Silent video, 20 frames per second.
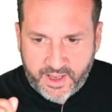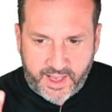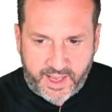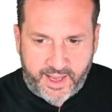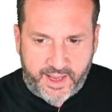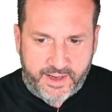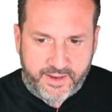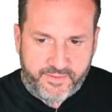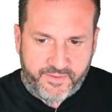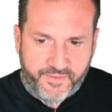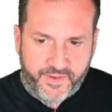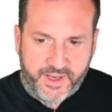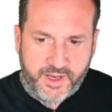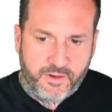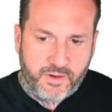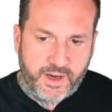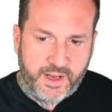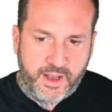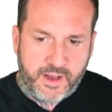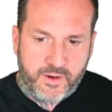and
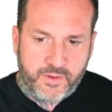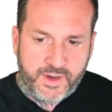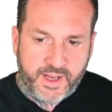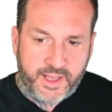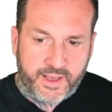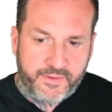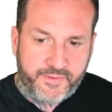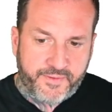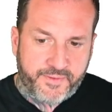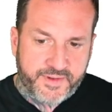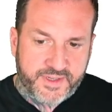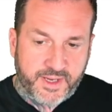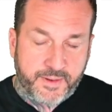figuring out if